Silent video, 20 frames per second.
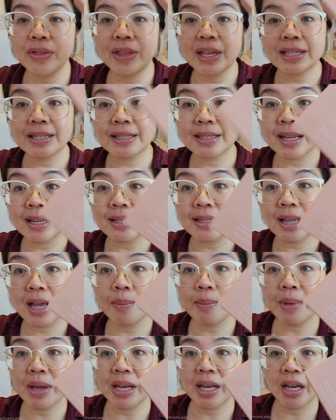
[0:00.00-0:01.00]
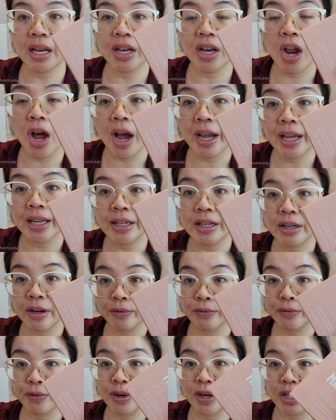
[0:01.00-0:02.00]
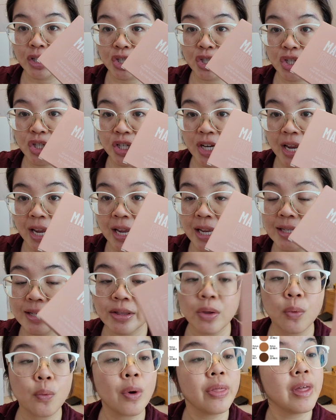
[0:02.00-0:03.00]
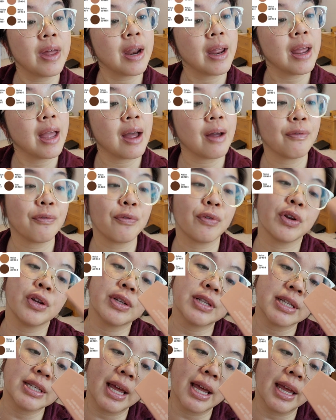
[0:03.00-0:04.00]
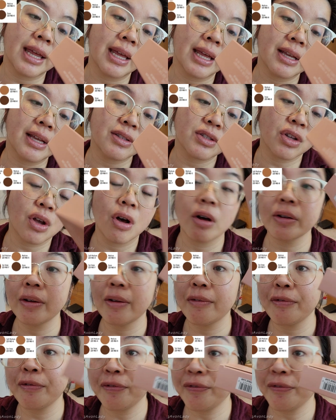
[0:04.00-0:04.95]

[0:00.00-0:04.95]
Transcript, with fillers: this does come in nine different shades and the one that I have for you today is called